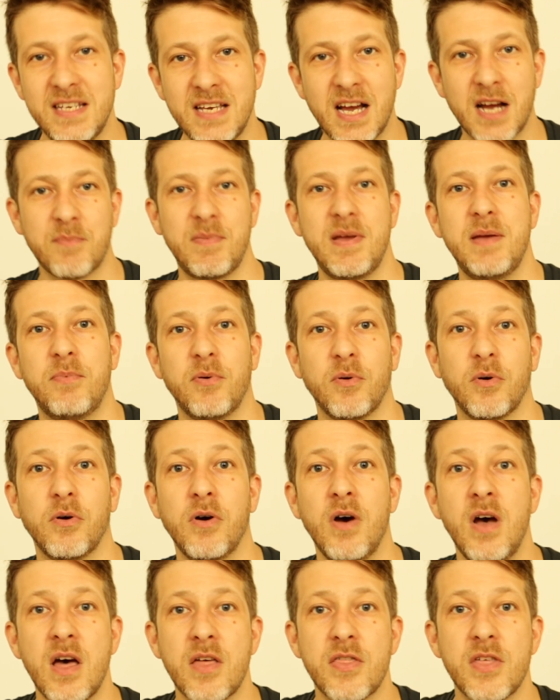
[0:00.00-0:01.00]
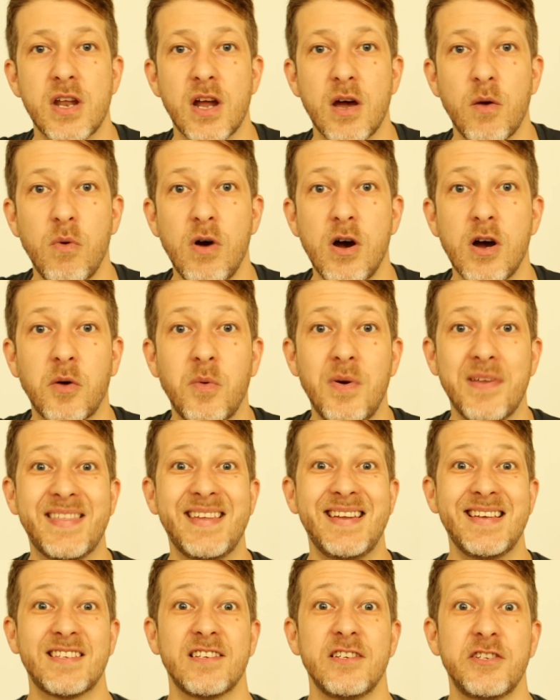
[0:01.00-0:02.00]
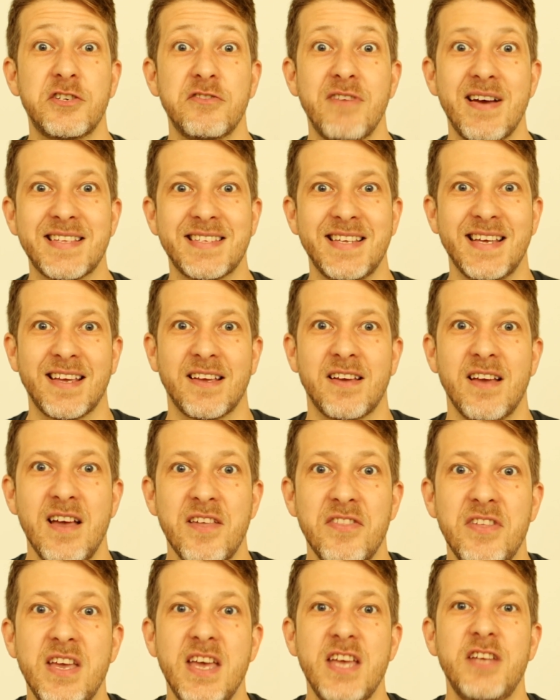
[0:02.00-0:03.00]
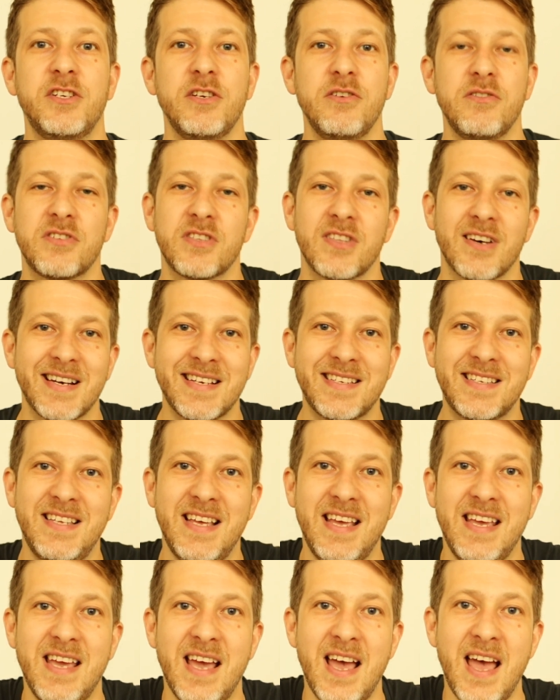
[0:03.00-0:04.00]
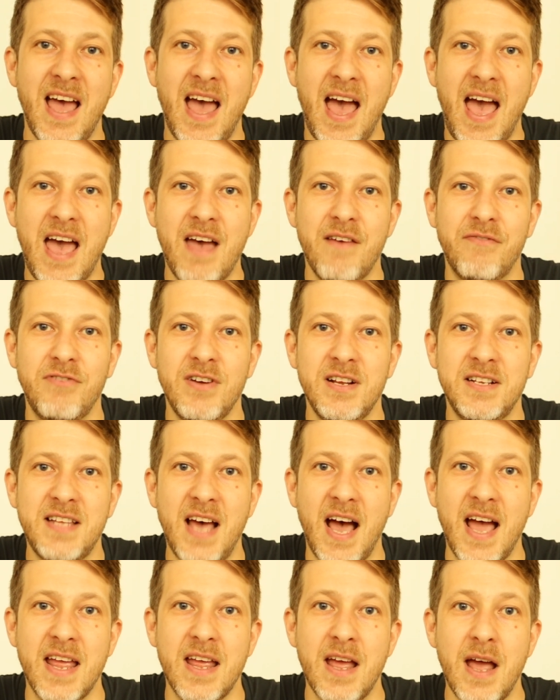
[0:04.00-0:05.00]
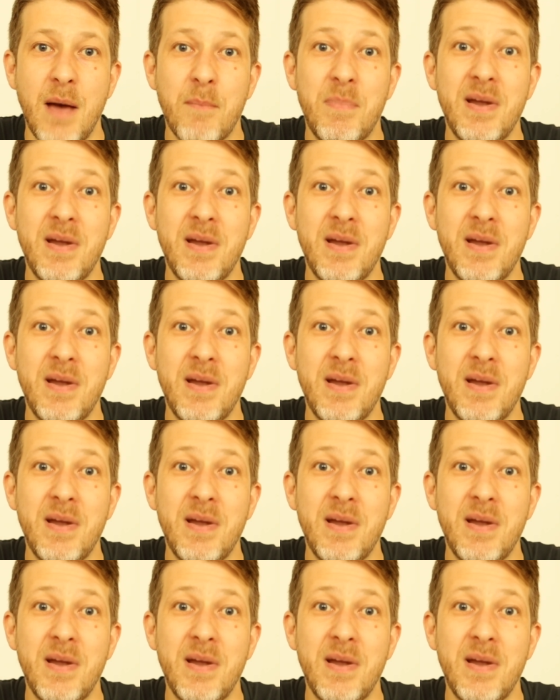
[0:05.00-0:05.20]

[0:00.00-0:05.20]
young people that I work with, and it's addressing the issues that I see every day.